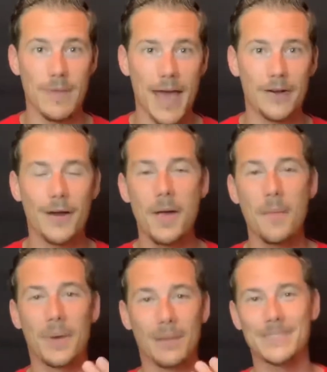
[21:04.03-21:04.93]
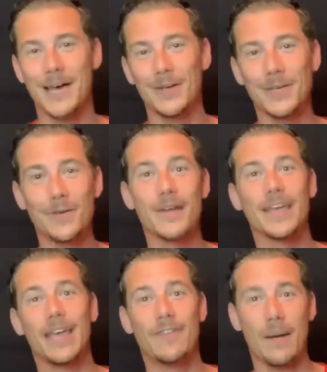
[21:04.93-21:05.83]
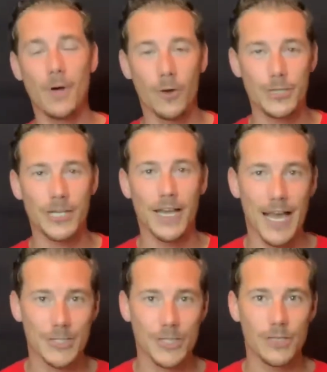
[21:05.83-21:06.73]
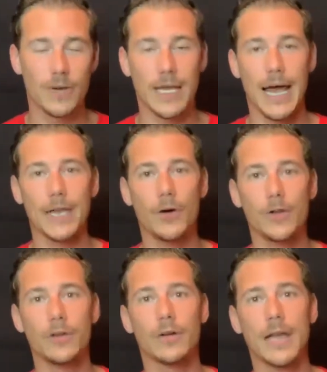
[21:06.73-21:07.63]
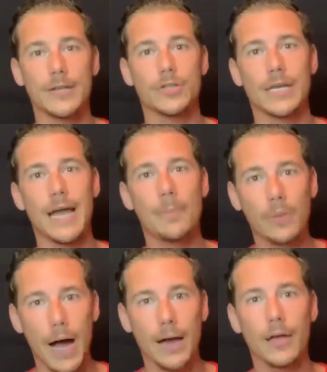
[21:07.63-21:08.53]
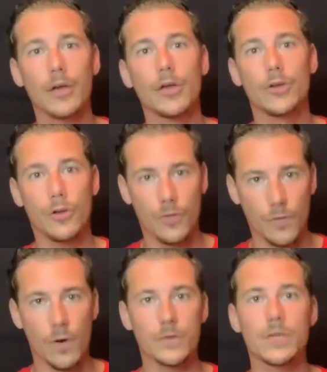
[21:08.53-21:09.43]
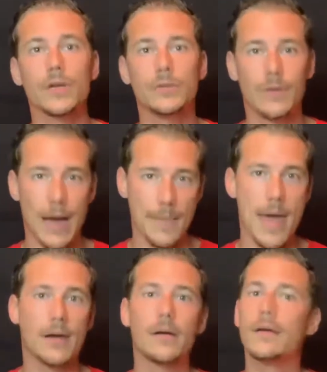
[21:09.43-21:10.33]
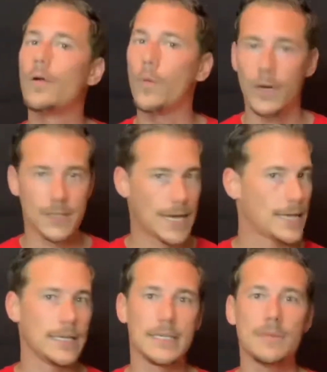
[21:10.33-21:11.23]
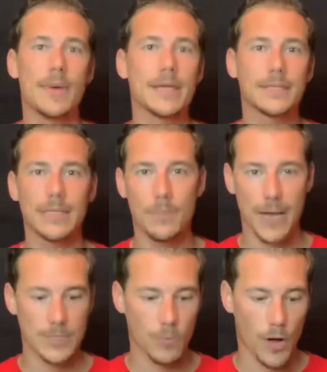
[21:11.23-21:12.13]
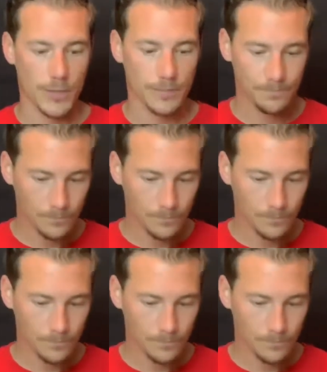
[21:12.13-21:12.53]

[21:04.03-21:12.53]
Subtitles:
matter. But I'm telling you, if I'm coaching against you and I know your catcher cannot block, your throws do not matter. We're going to take easy bases on pass balls.